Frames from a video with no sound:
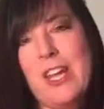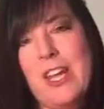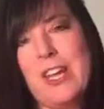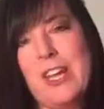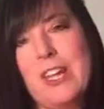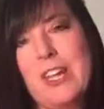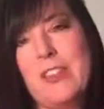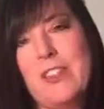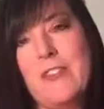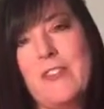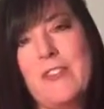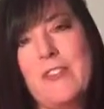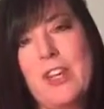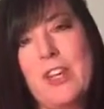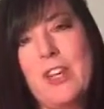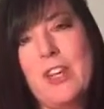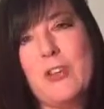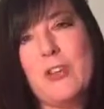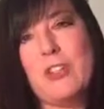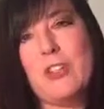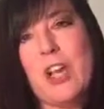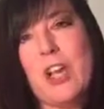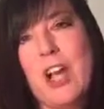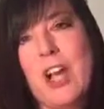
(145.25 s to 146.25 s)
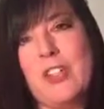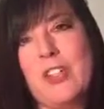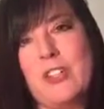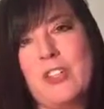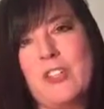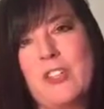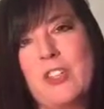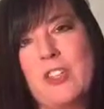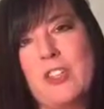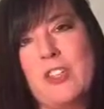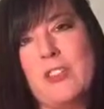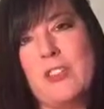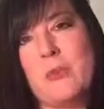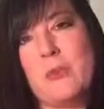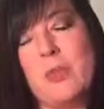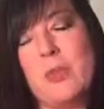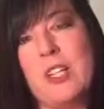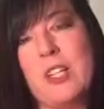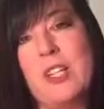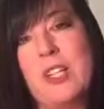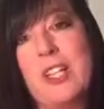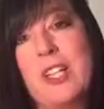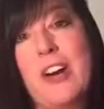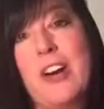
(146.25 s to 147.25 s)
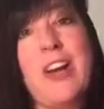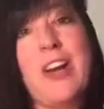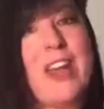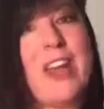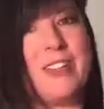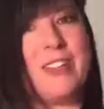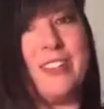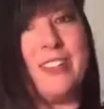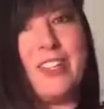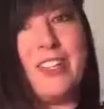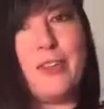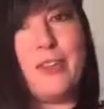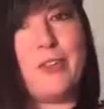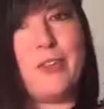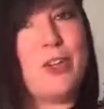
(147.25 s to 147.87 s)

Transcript: and the video challenge is with Claire Anstey.